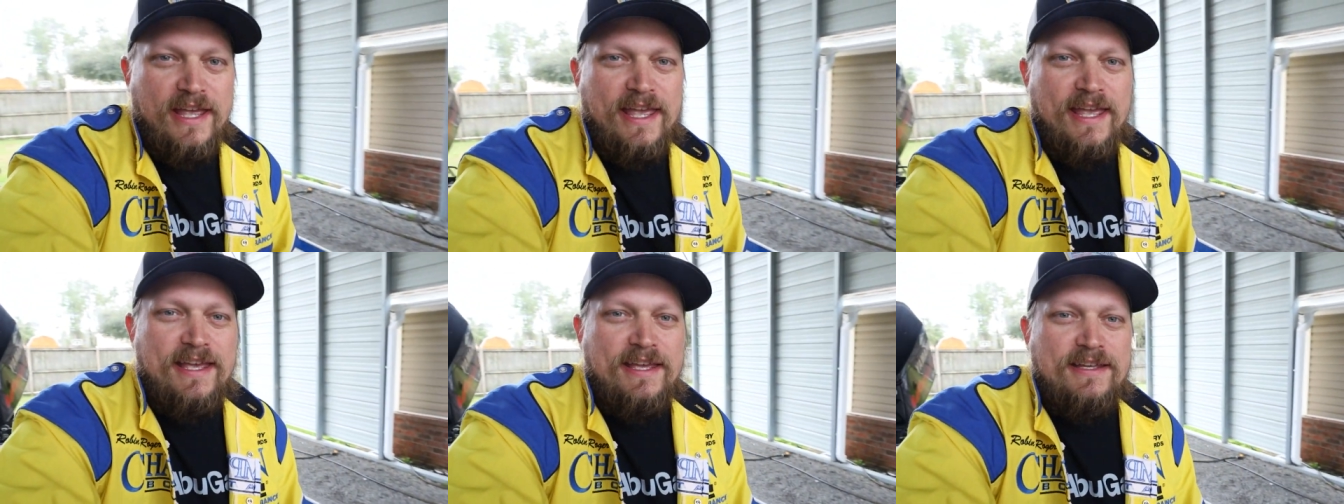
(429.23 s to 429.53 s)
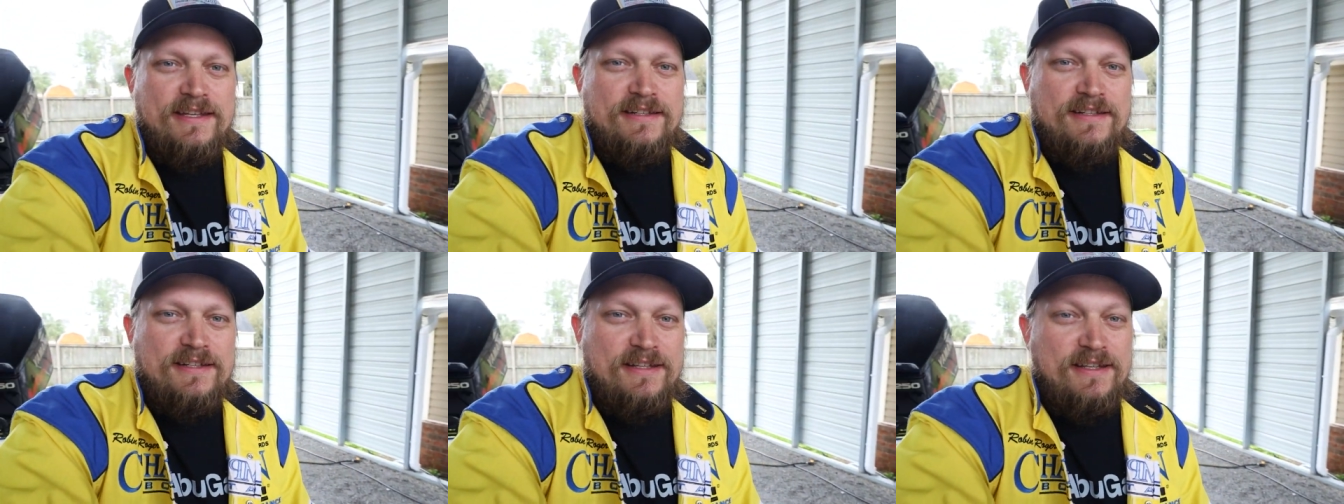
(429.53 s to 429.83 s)

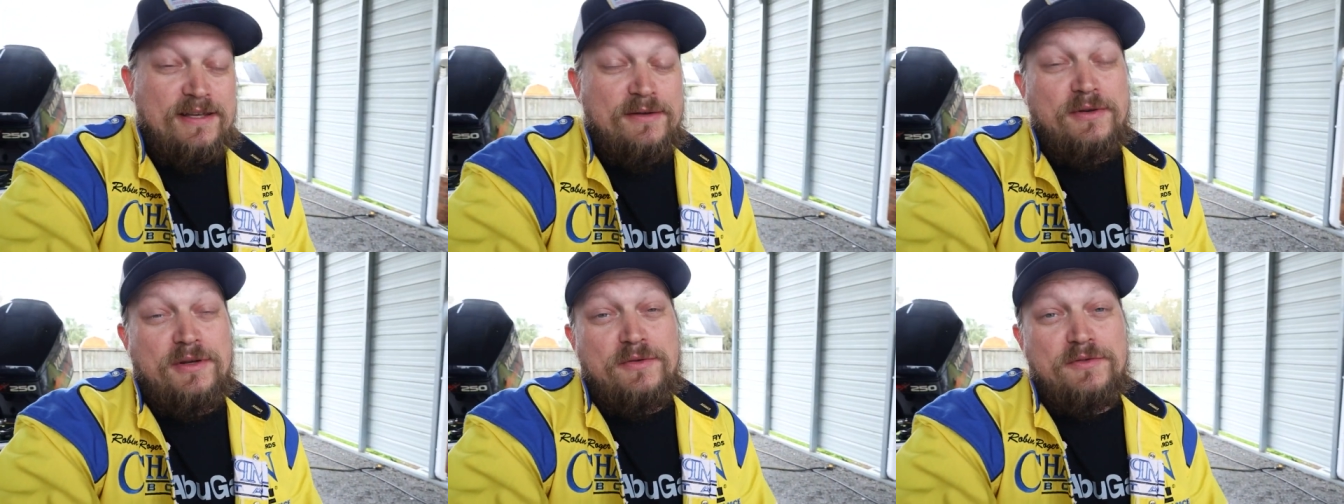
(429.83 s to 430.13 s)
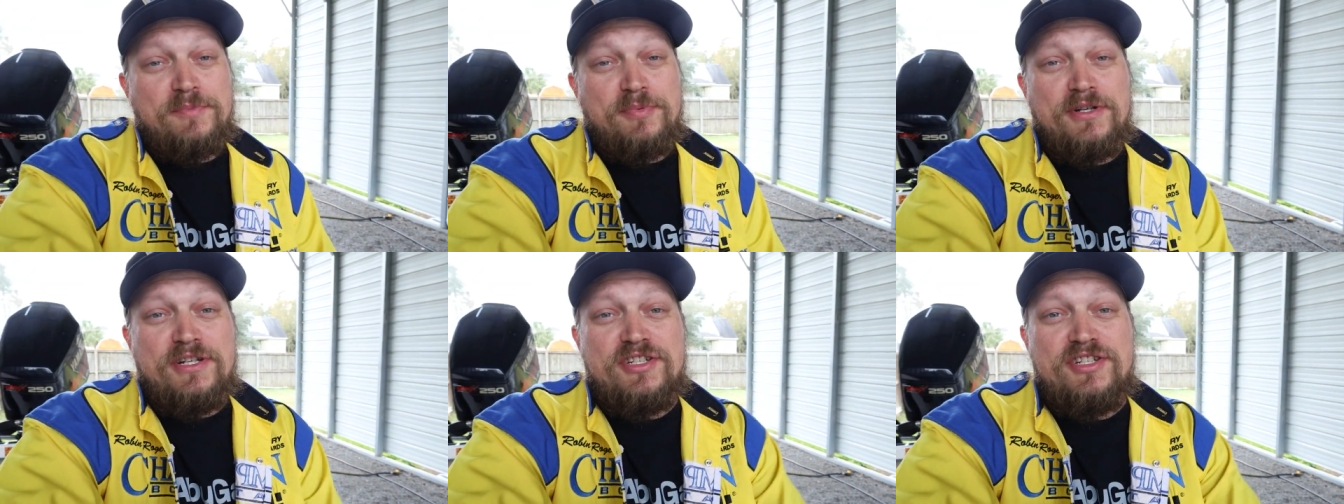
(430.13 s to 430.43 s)
And it, it
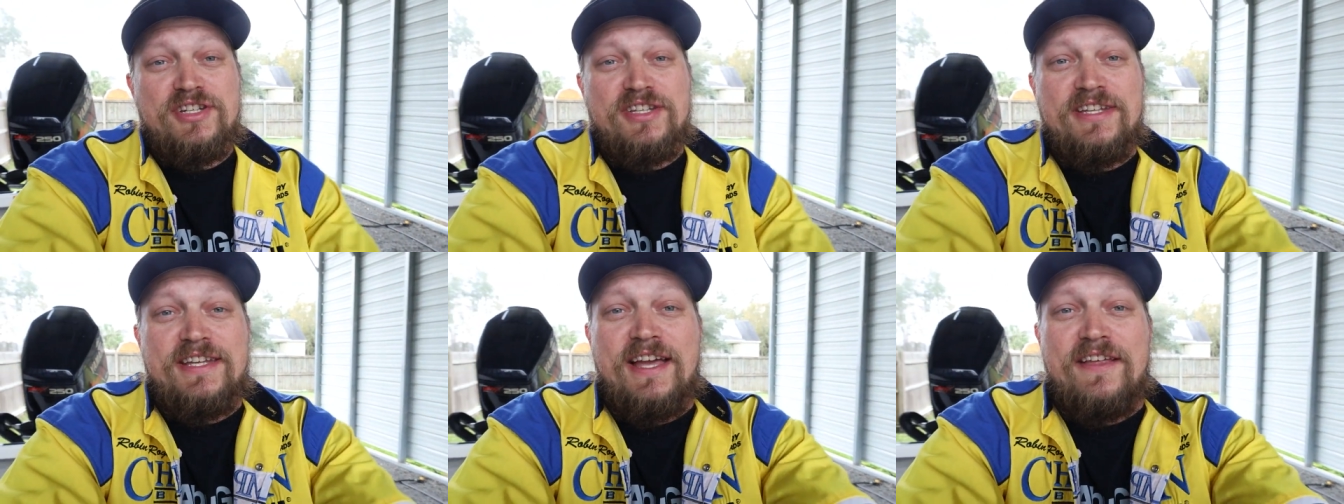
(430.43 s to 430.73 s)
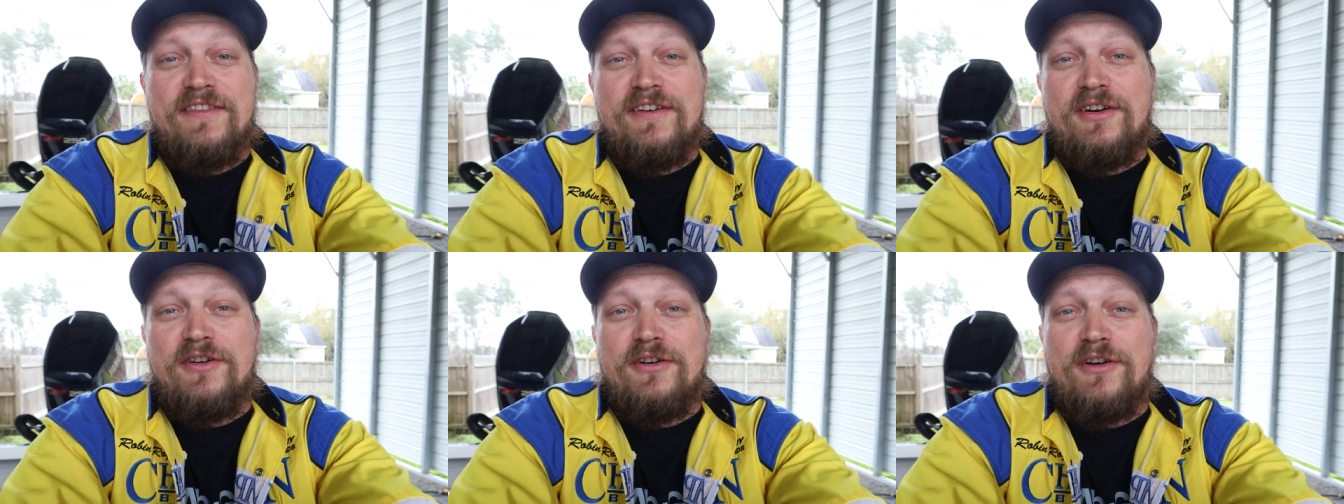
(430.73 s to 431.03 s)
was pretty chilly
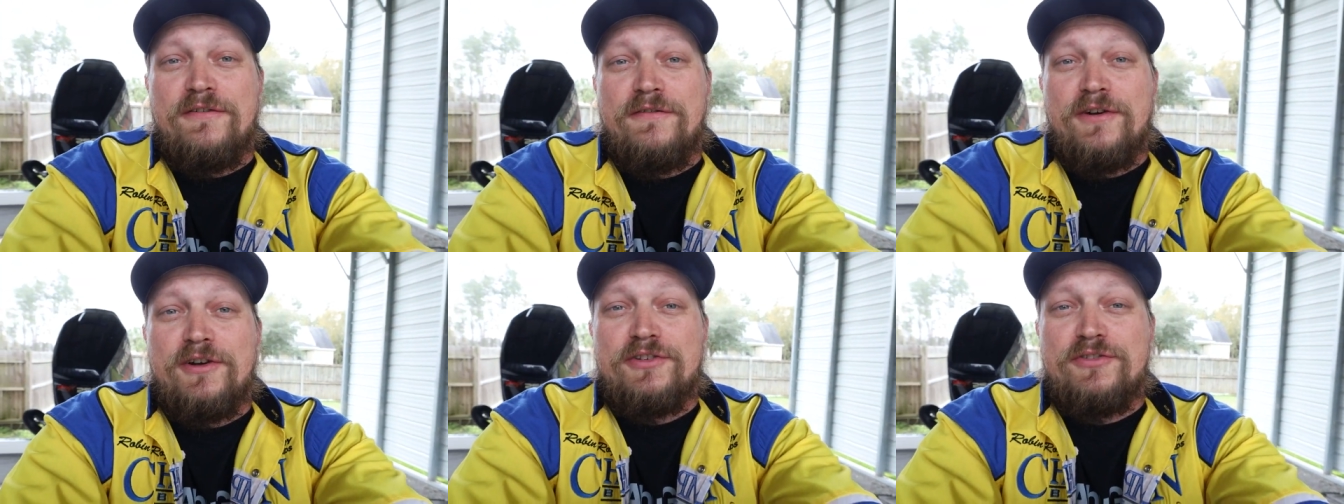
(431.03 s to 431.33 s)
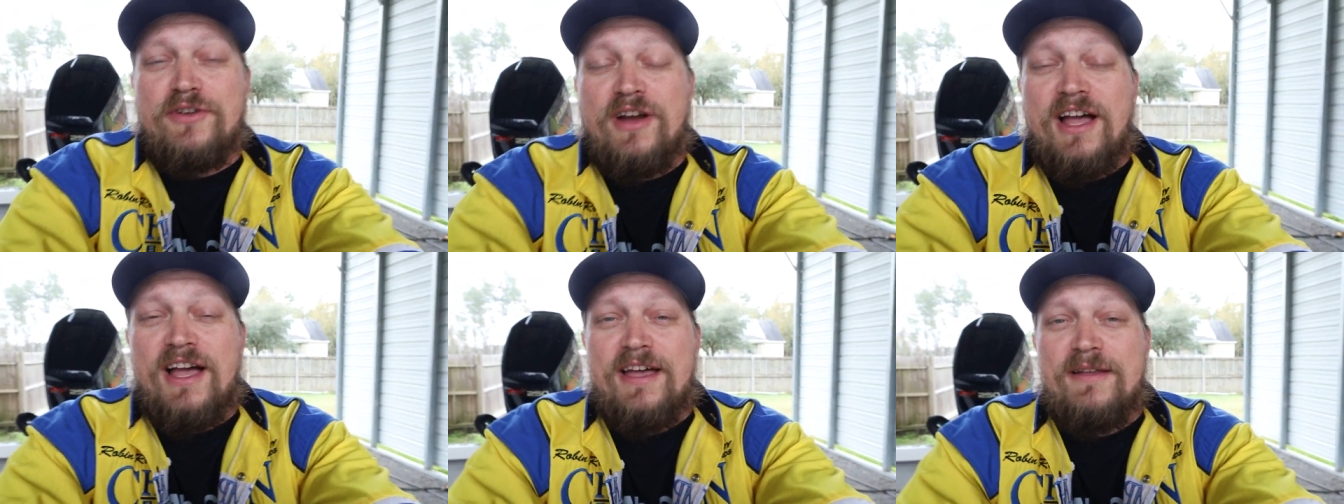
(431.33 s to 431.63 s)
out there on our
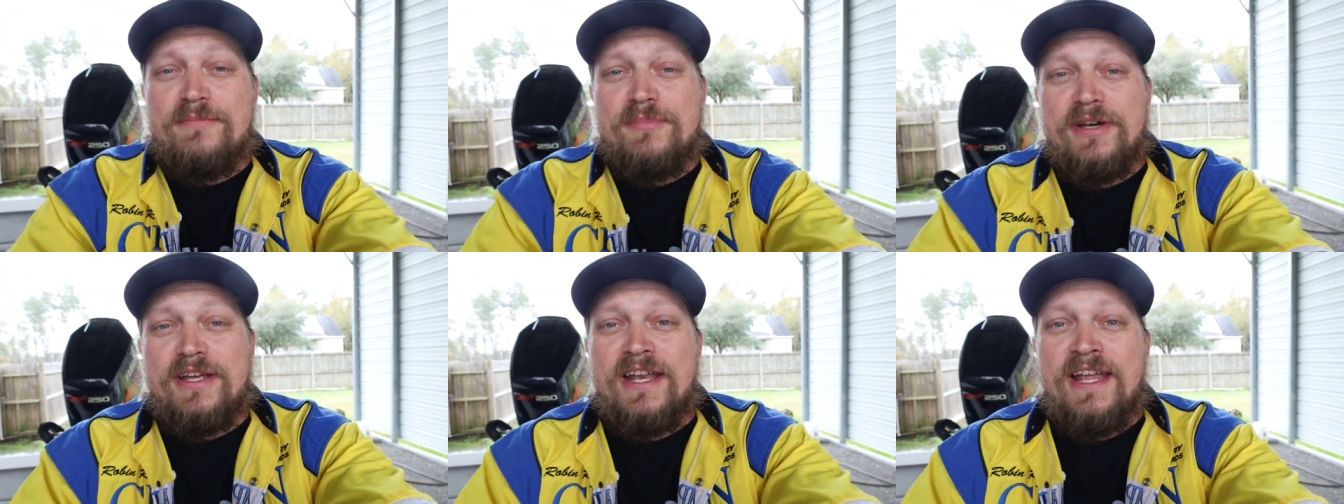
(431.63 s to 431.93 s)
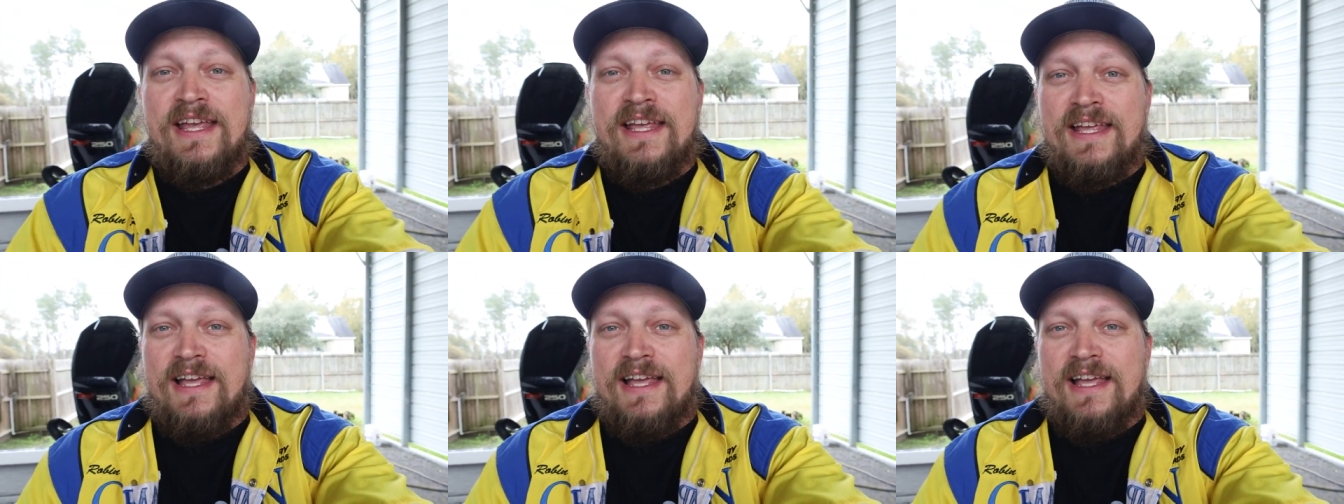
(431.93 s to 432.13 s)
first ride, but